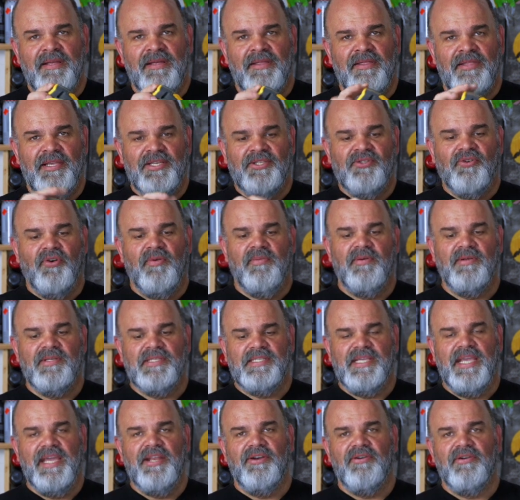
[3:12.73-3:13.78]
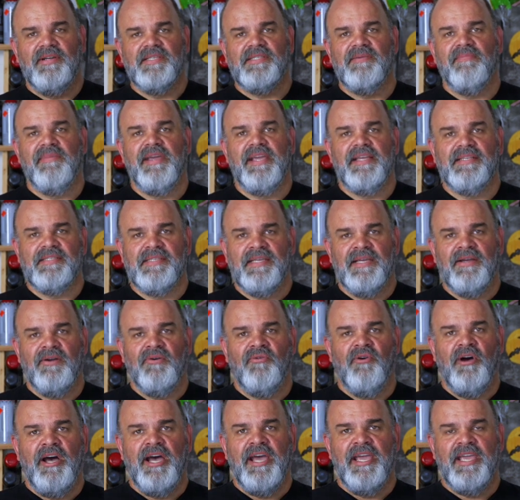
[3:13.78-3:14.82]
This orbital sander is amazing.
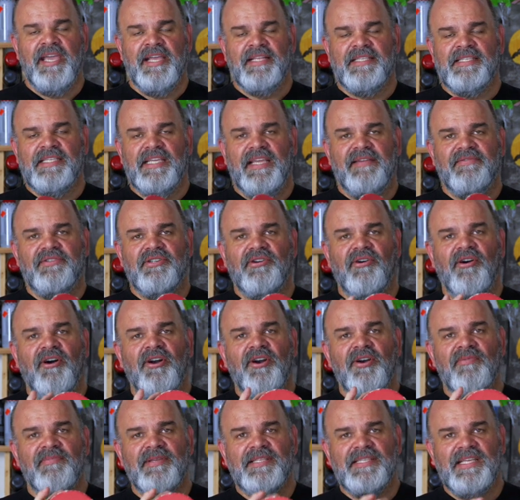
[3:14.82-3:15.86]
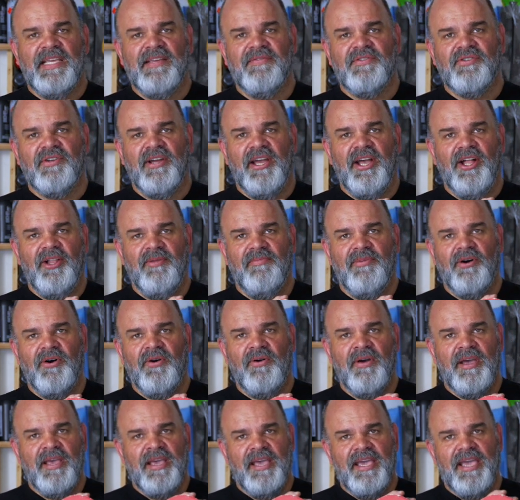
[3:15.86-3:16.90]
Why? It saves your arm, it saves your
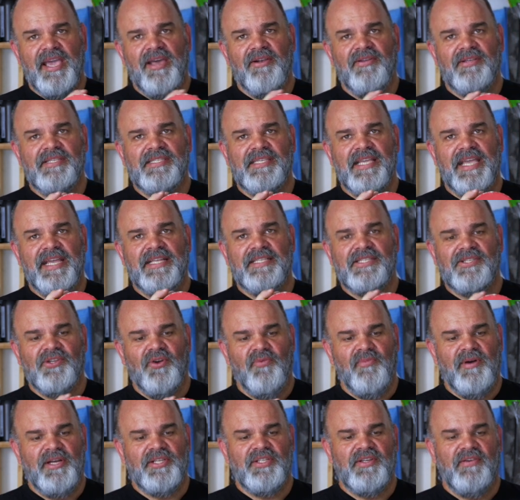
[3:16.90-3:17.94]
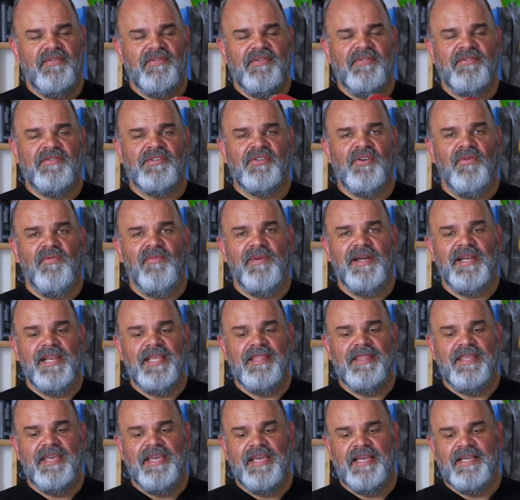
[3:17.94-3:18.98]
elbow. It'll sand so much of so many
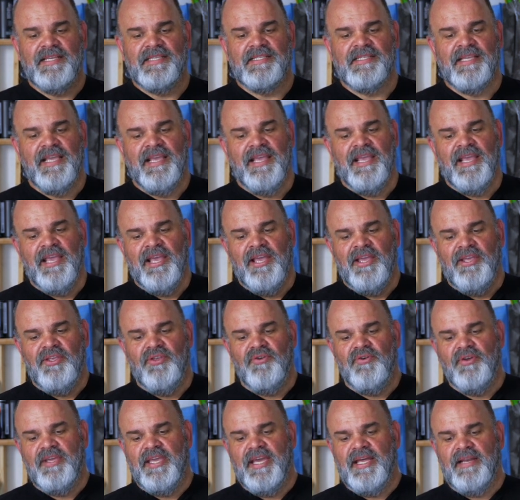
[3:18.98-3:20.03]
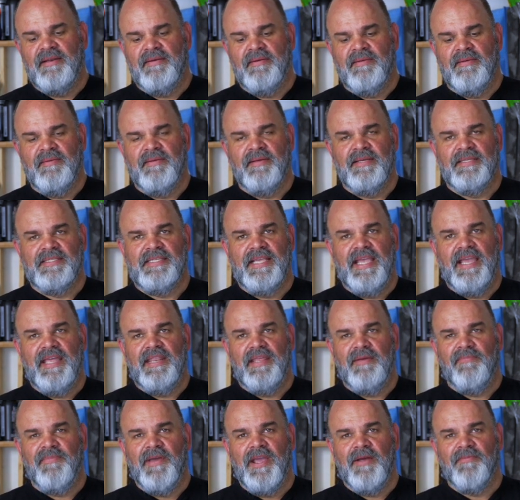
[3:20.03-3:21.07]
things. You get
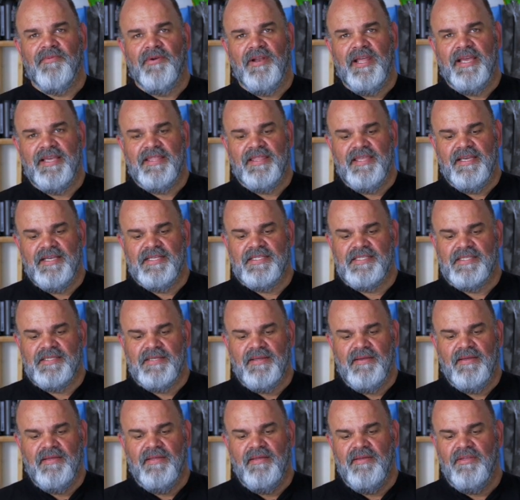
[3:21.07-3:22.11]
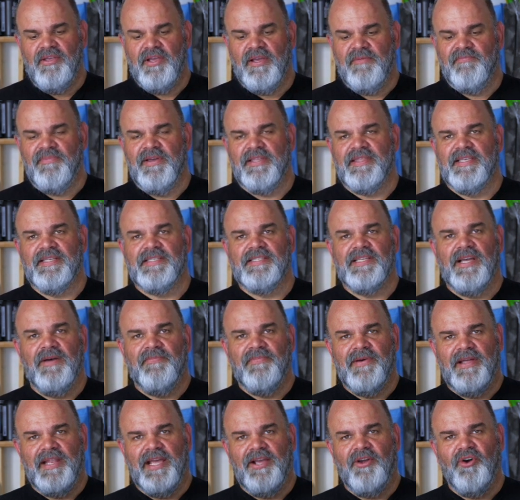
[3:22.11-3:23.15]
sanding paper like this. You can pick this
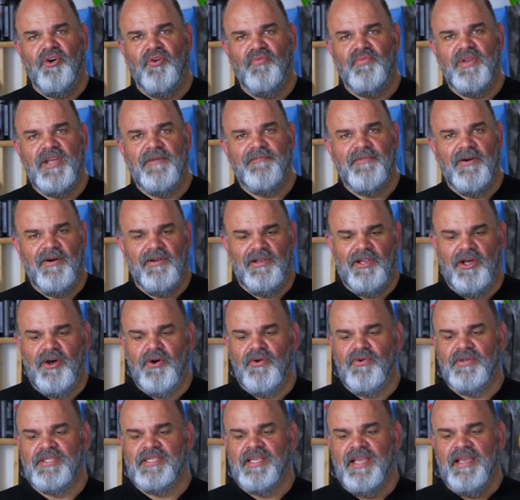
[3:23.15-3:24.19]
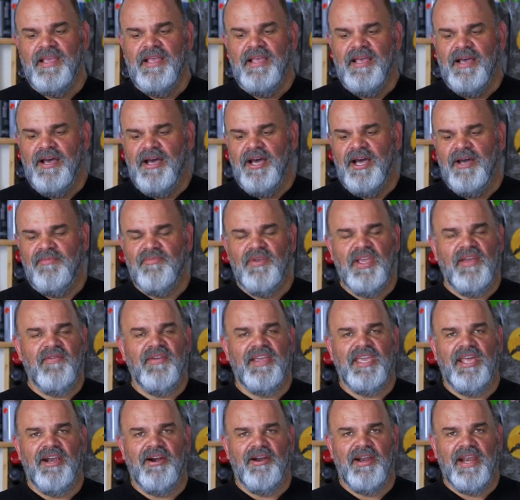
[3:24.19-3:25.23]
up at like Home Depot, Lowe's. You can even
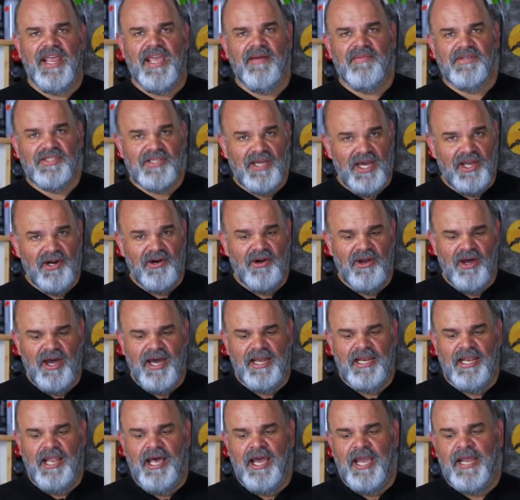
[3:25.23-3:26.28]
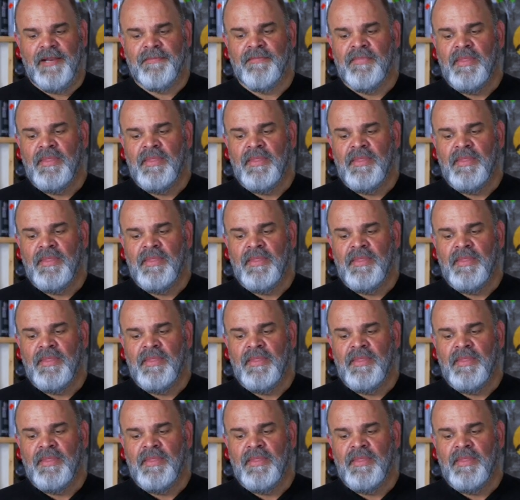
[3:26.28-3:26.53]
get it on Amazon or online.